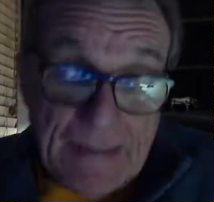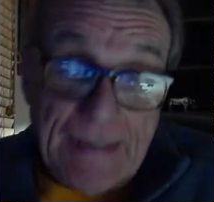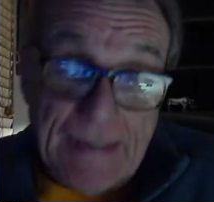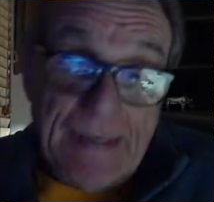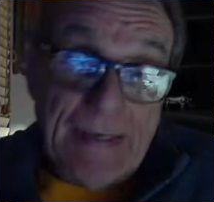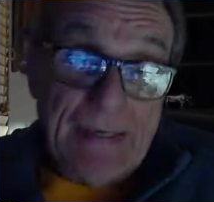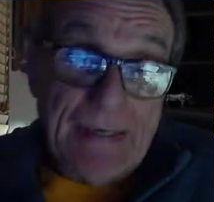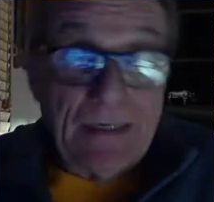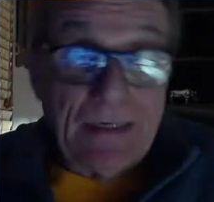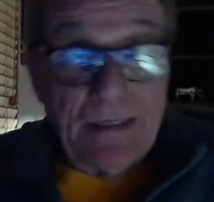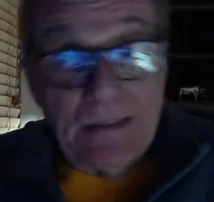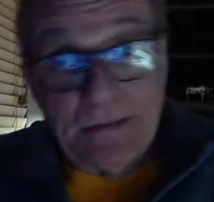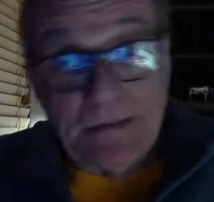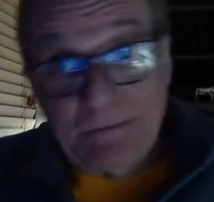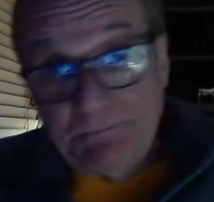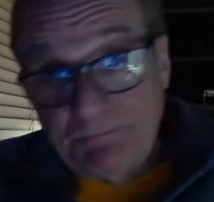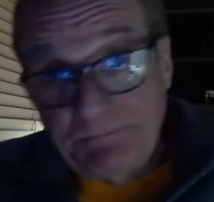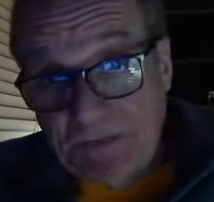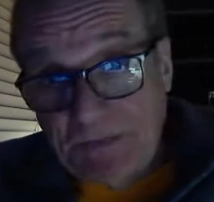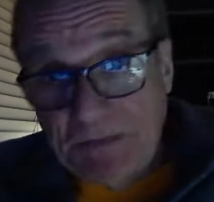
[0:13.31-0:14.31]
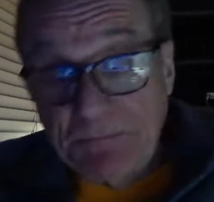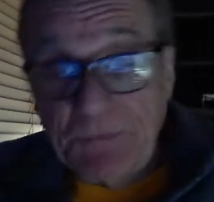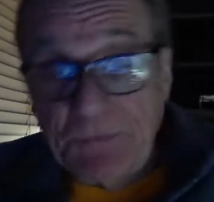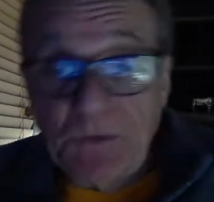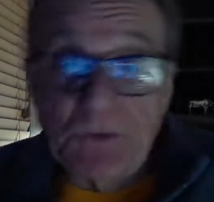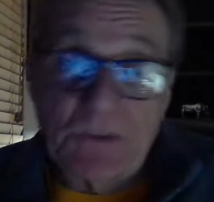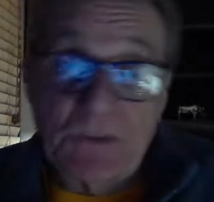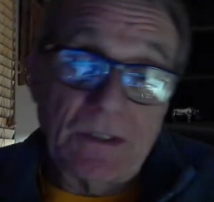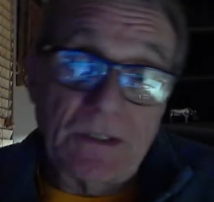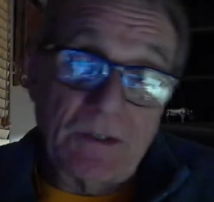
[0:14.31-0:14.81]
the
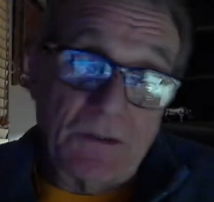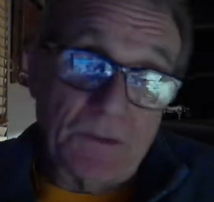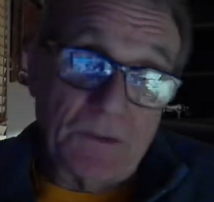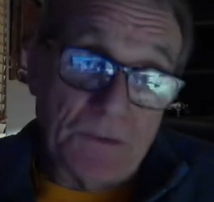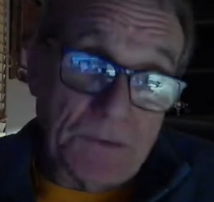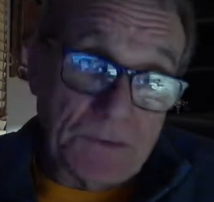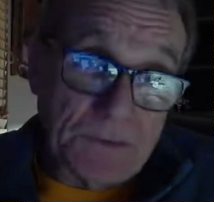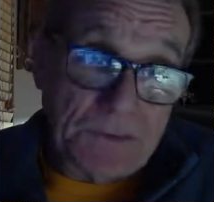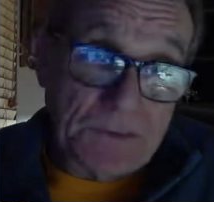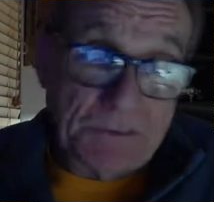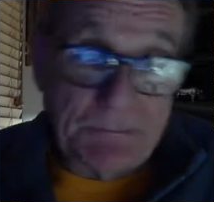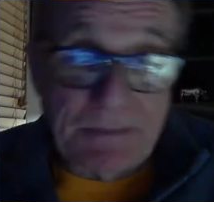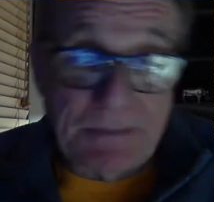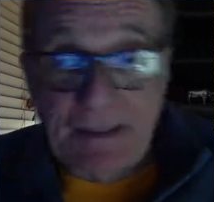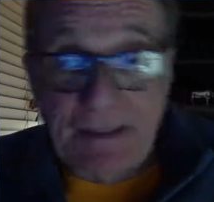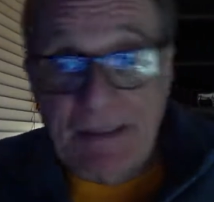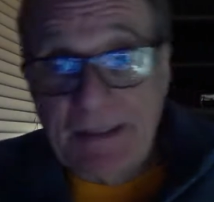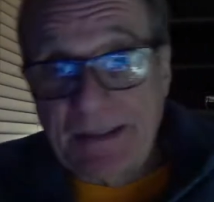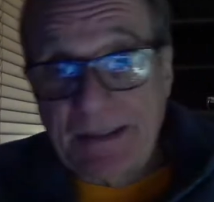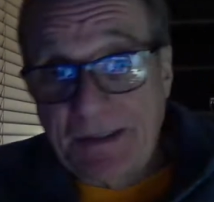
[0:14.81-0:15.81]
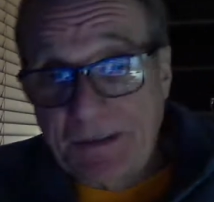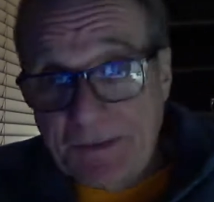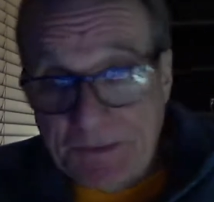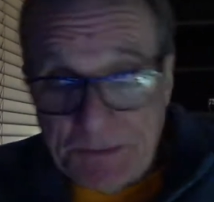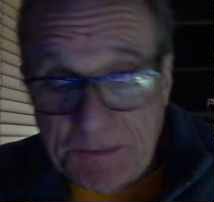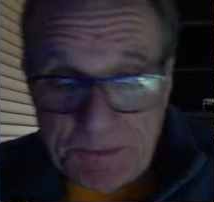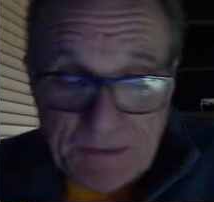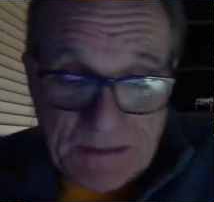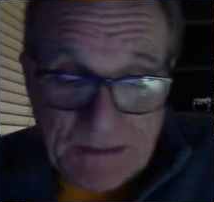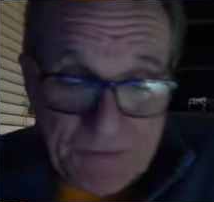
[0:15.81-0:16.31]
music or the play
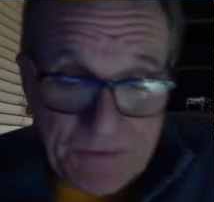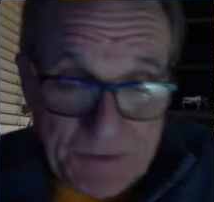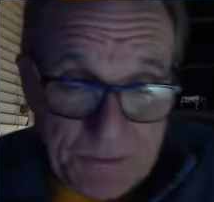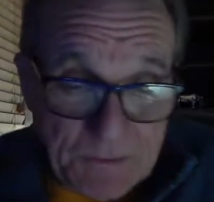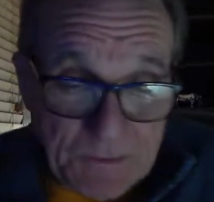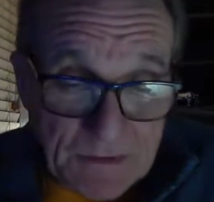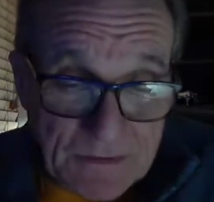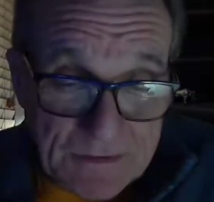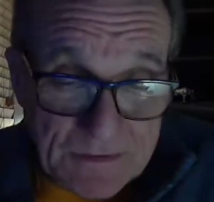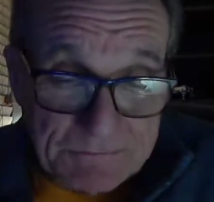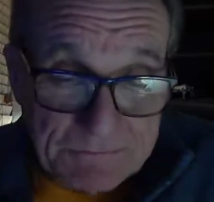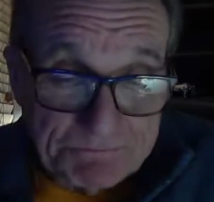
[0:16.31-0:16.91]
or whatever you want.